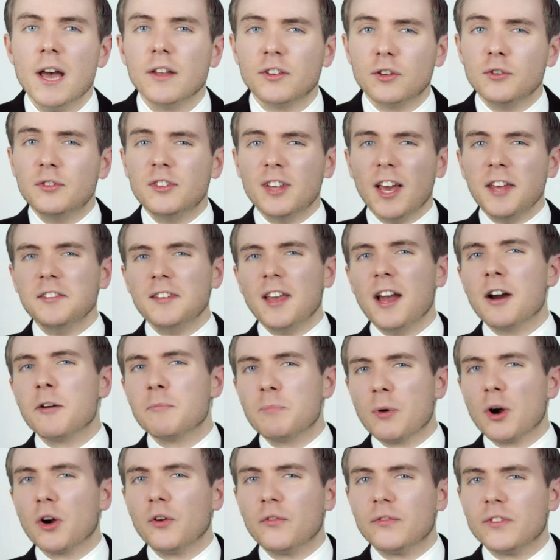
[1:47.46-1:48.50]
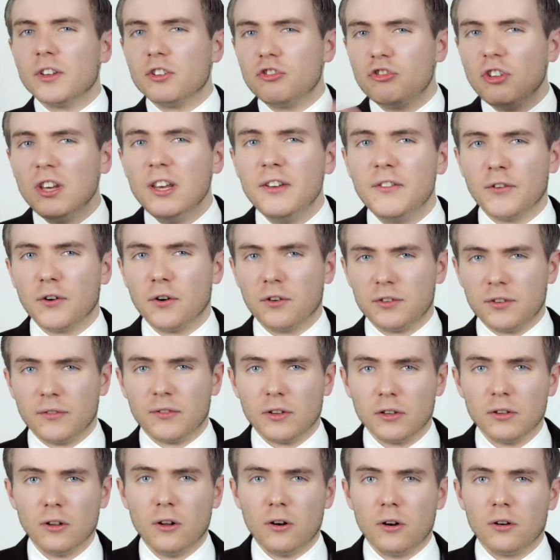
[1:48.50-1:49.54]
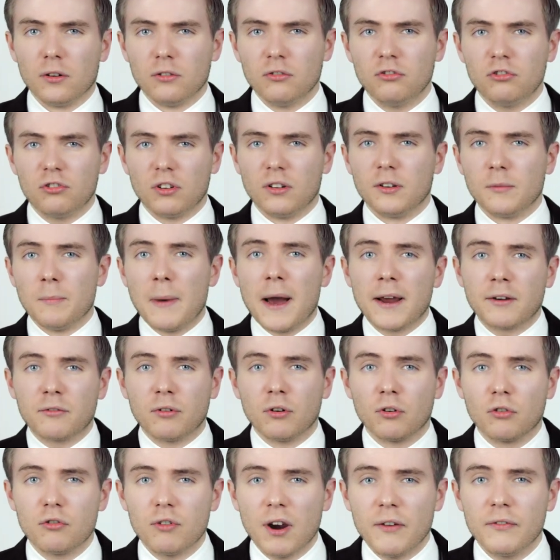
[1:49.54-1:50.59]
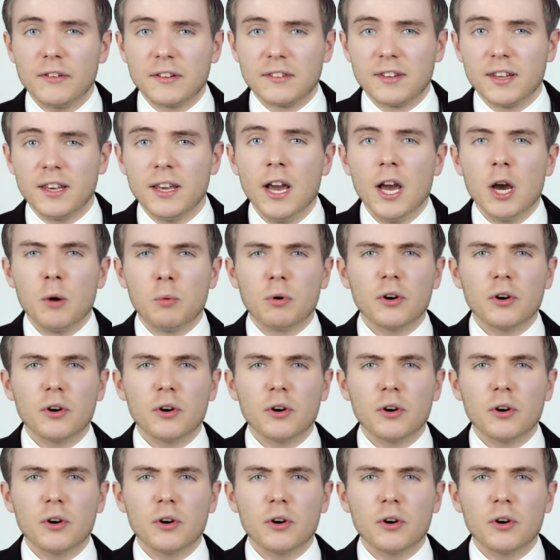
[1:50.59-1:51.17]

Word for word: to test how both the g-force of the launch and microgravity